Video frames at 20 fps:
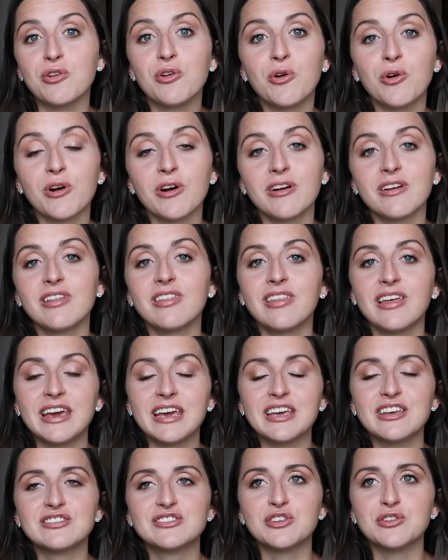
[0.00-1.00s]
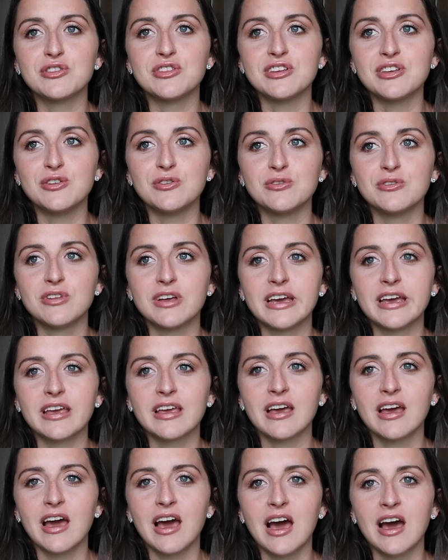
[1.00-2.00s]
or like so that you
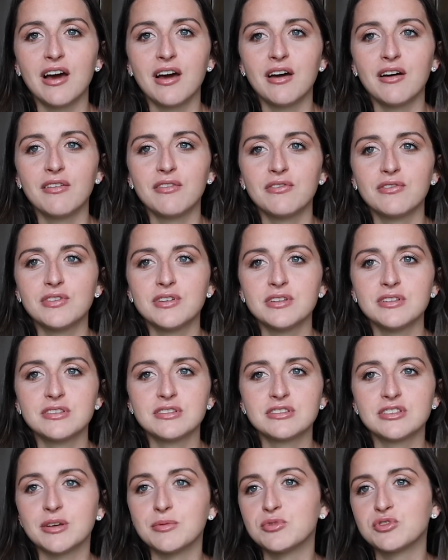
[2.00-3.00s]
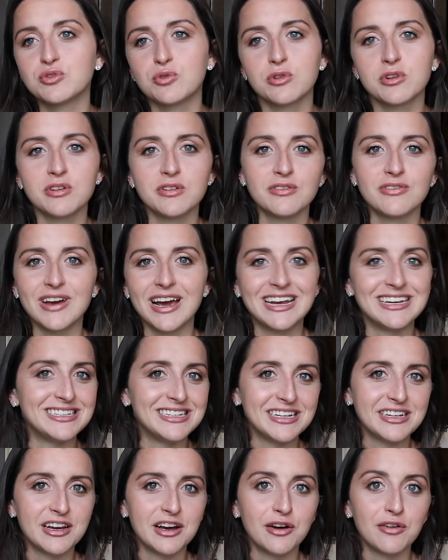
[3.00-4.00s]
like have some sort of
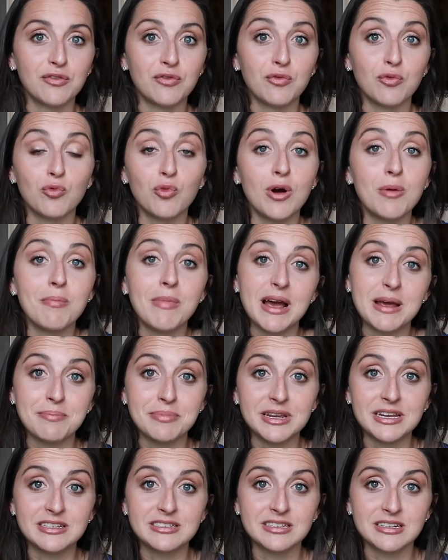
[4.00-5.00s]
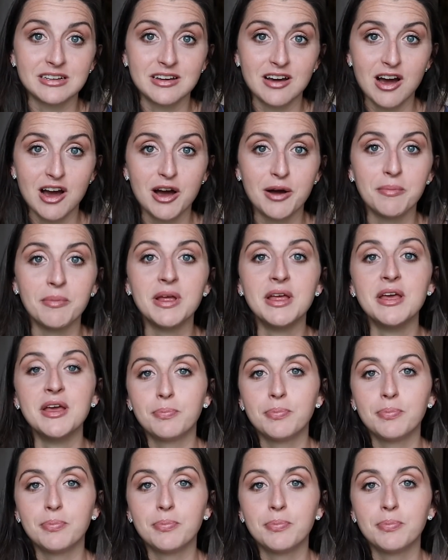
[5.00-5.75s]
idea of what might be to come,